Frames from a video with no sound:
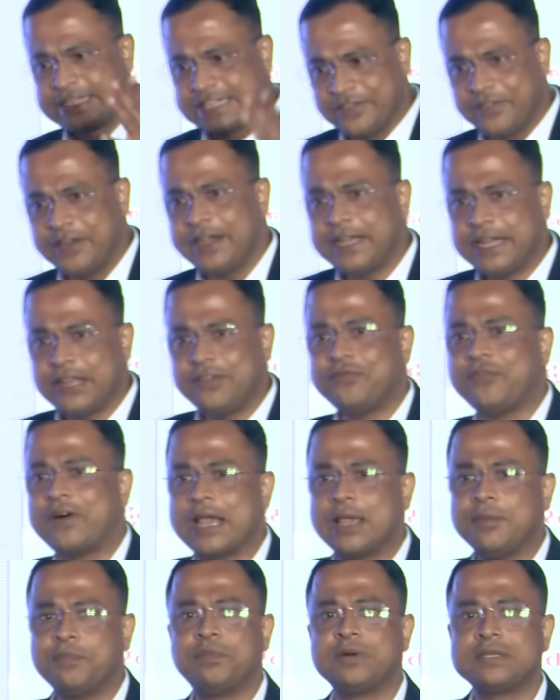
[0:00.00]

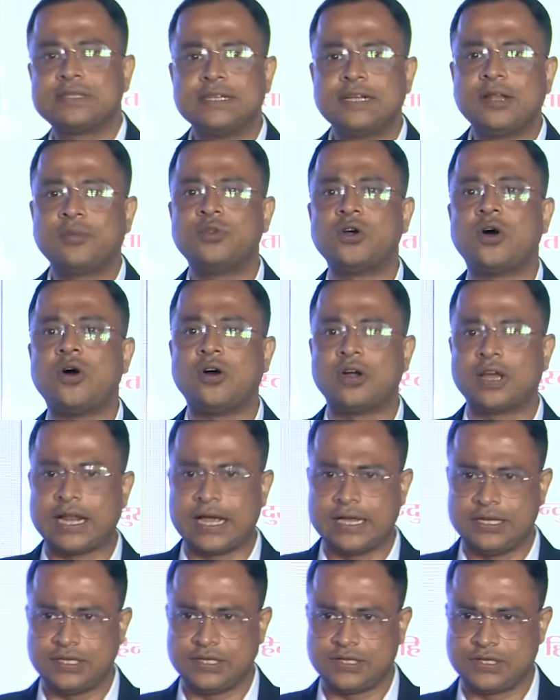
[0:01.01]
75% of the
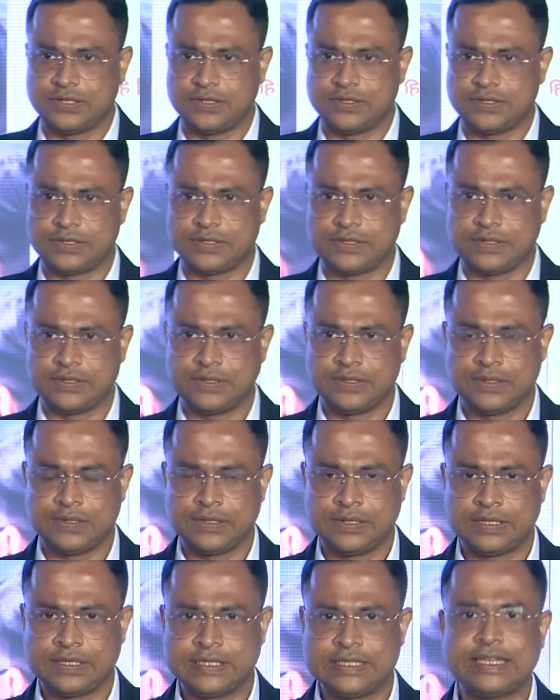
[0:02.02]
organizations
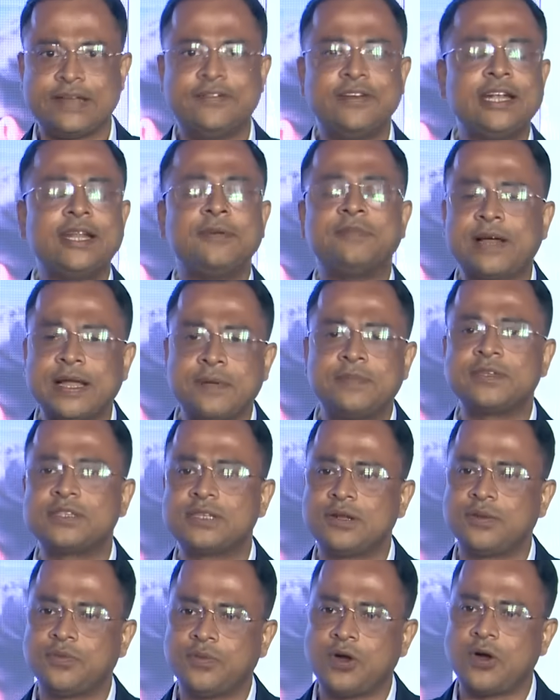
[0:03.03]

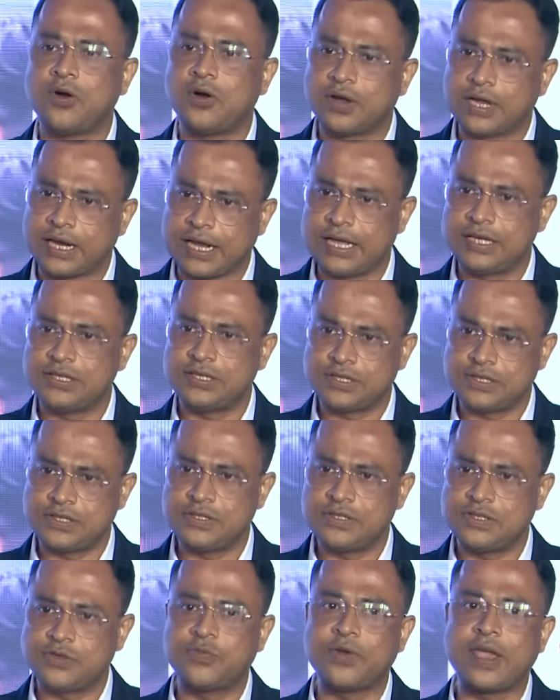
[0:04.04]
75% of the
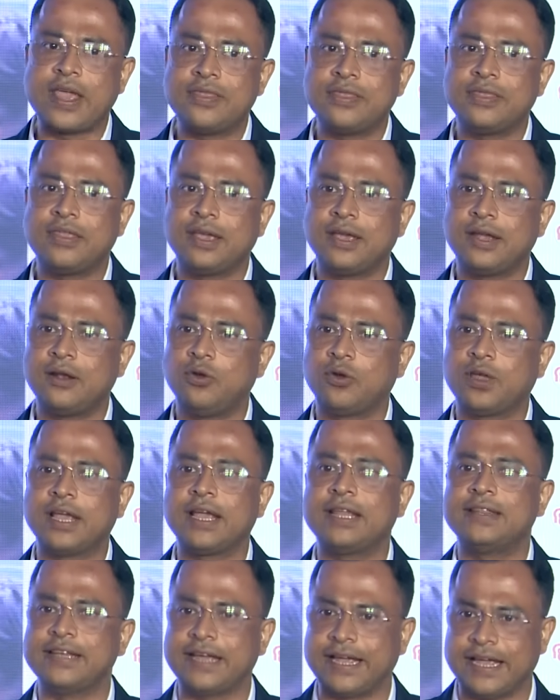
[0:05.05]
organizations, when they are
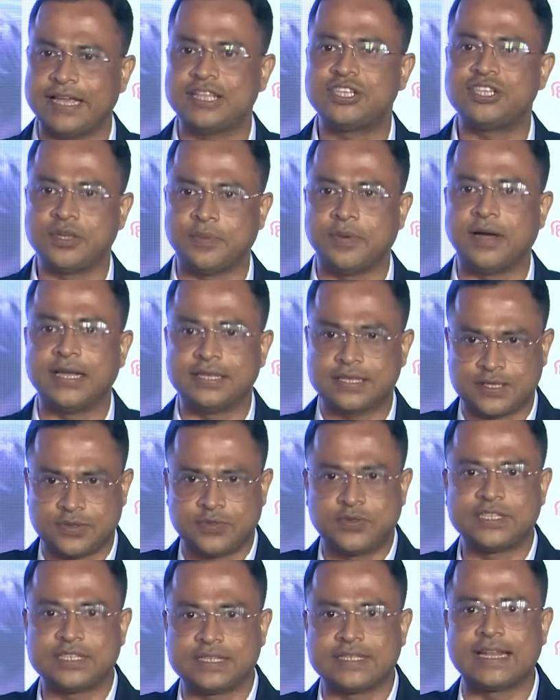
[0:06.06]
looking at the edge
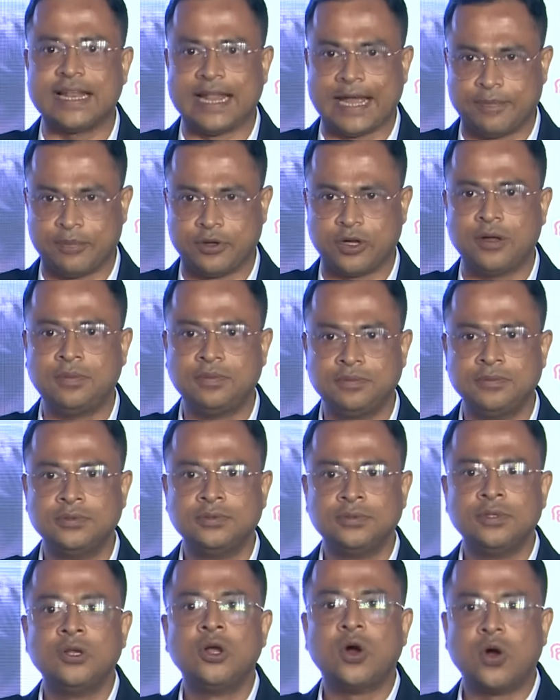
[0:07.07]
devices, which is a laptop
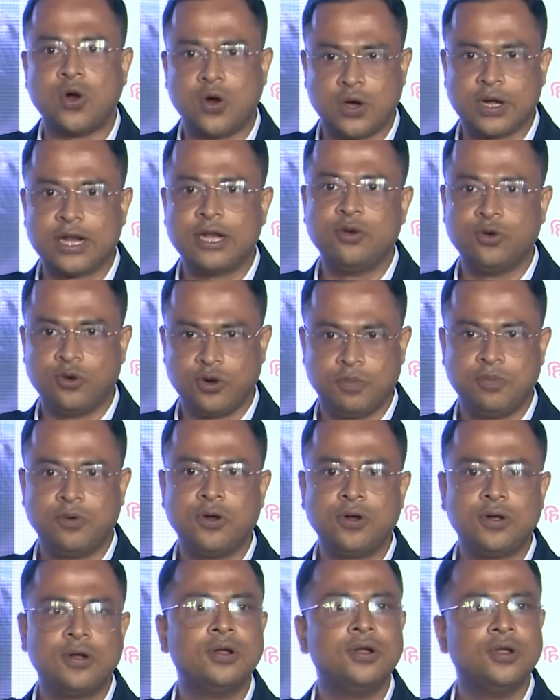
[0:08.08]
or a
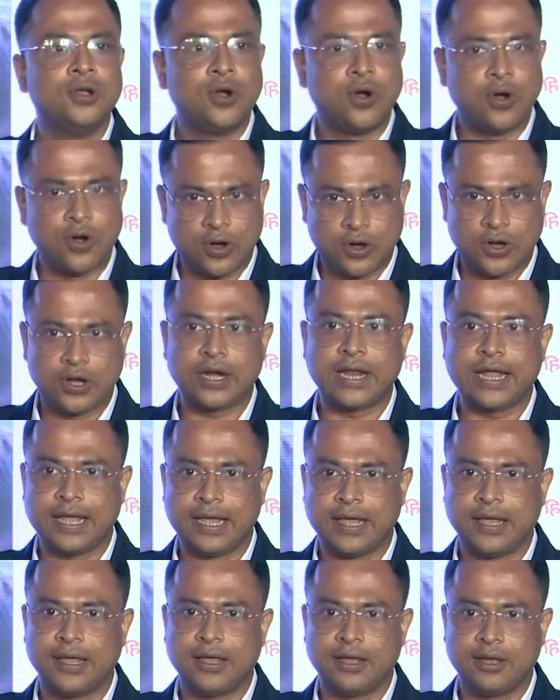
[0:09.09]
notebook or
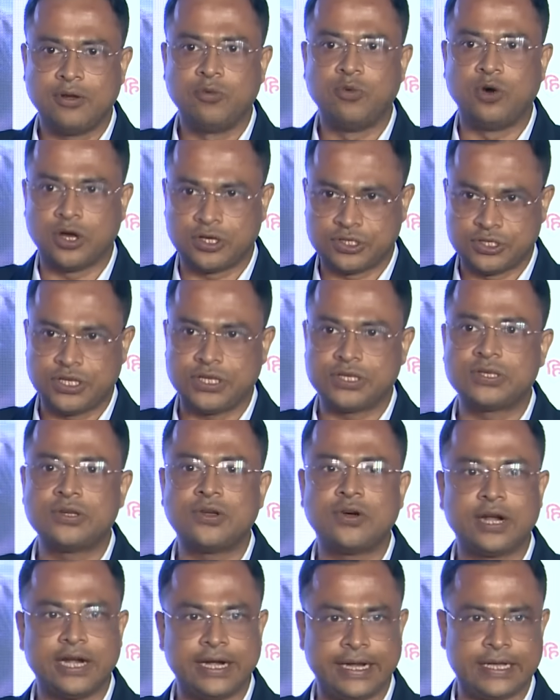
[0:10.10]
a
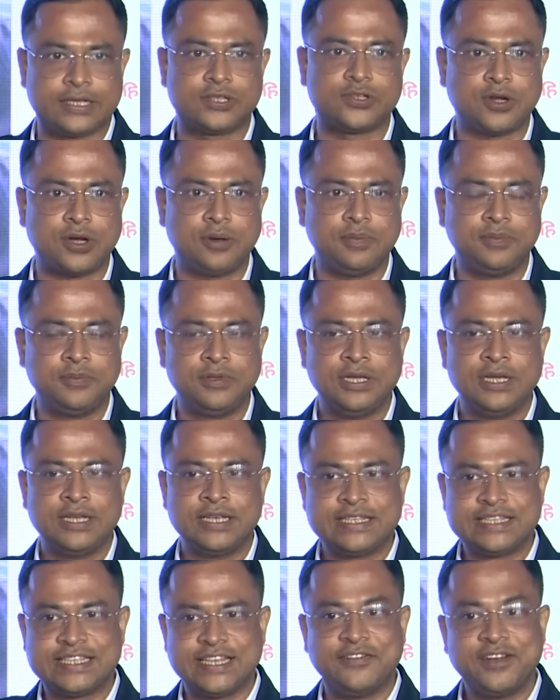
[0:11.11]
workstation or a desktop,
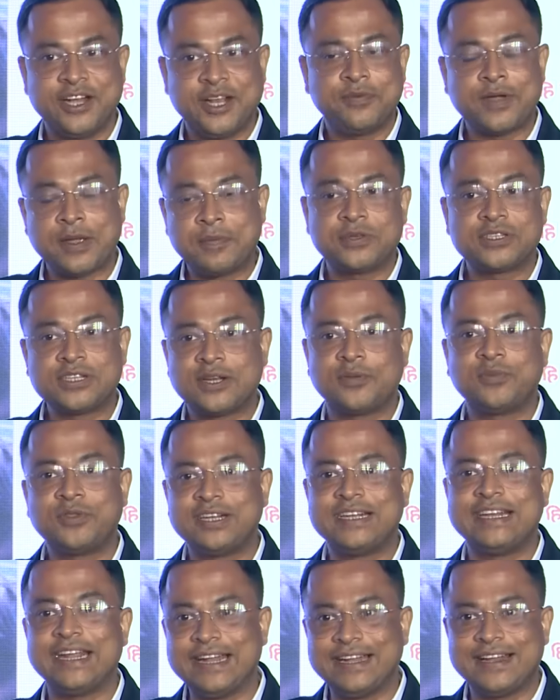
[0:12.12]
75%
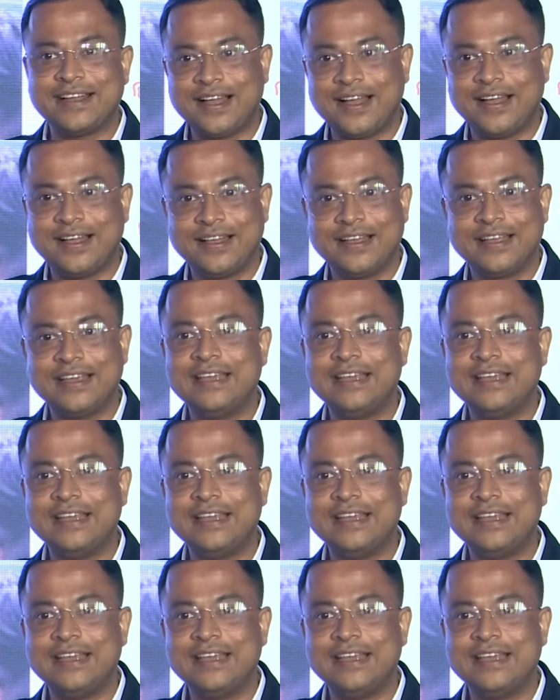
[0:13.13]
of the data